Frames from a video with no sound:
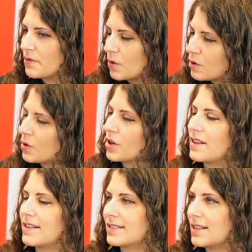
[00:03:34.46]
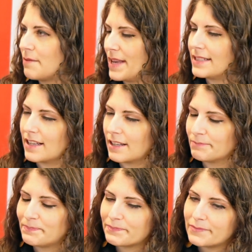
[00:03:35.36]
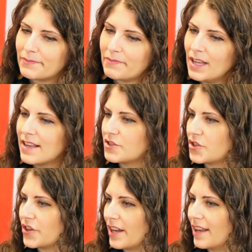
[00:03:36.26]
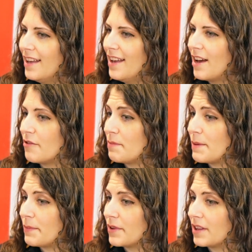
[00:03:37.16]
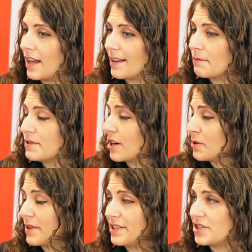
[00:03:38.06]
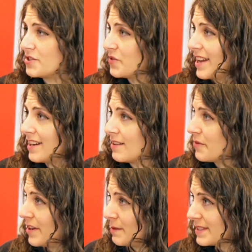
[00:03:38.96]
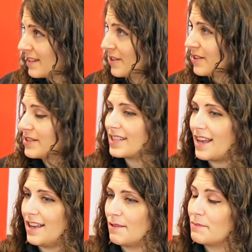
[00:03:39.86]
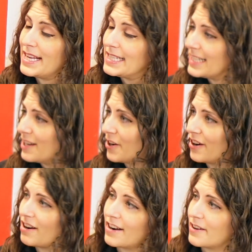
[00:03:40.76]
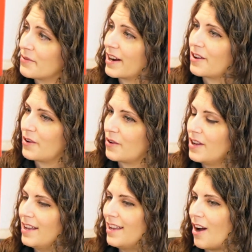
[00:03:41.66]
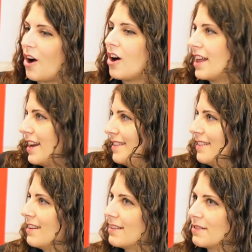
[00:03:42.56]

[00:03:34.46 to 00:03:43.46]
folklore and this amazing history of people like Dr. Bernice Johnson Reagan and the Freedom Singers and Pete Seeger and Ani DeFranco. Nice. All had